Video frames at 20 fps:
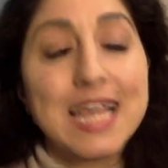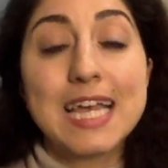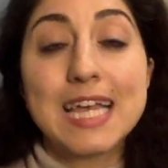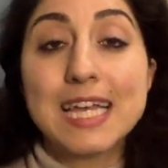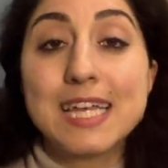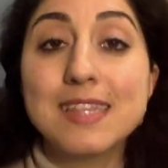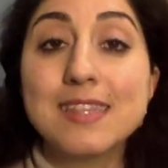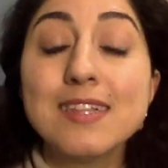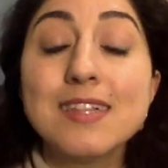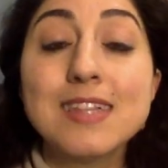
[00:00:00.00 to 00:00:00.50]

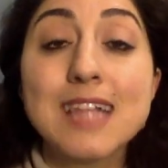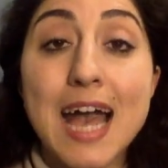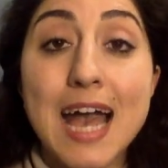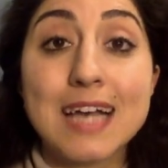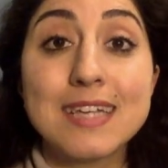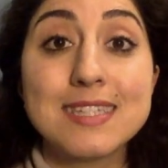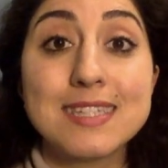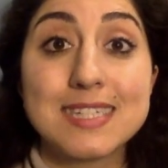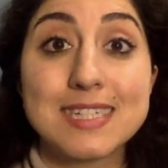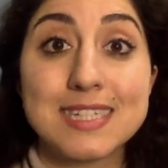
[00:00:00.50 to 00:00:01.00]
In the
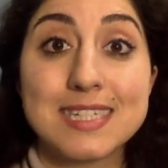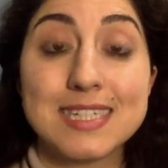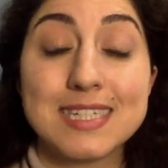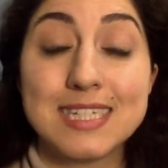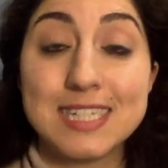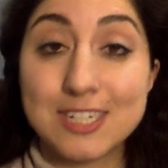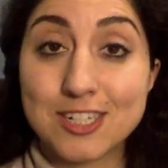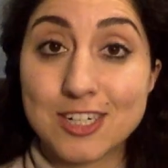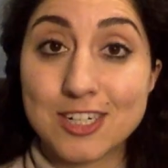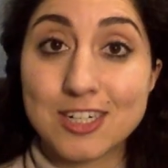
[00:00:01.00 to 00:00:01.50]
last
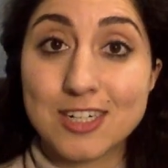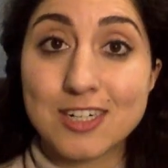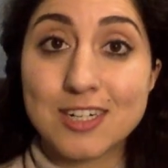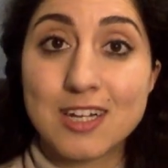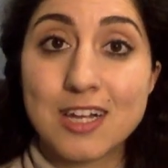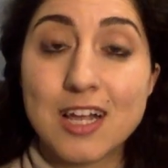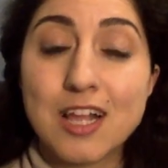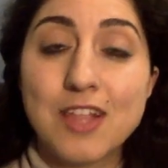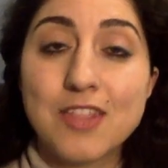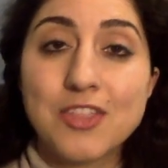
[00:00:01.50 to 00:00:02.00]
year,
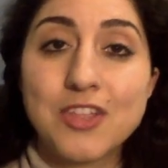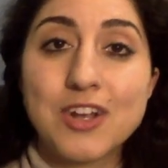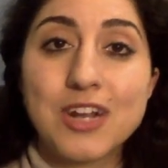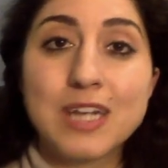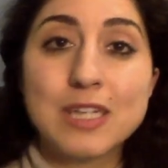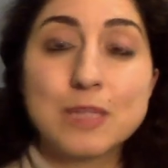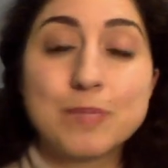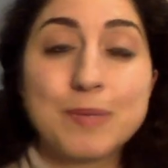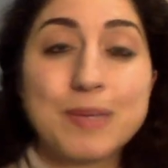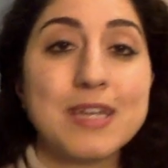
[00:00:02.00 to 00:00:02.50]
there
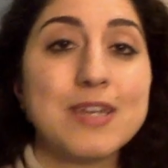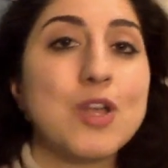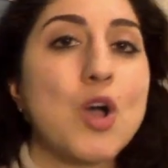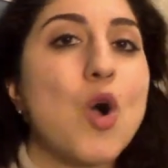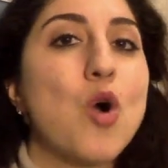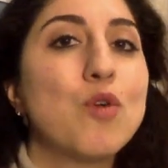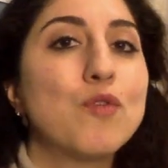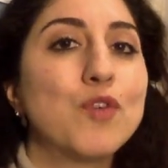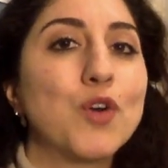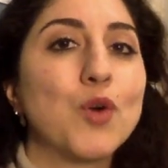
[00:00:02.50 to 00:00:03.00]
has been
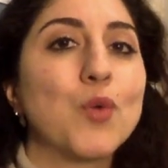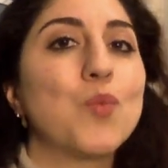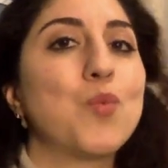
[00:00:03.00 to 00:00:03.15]
over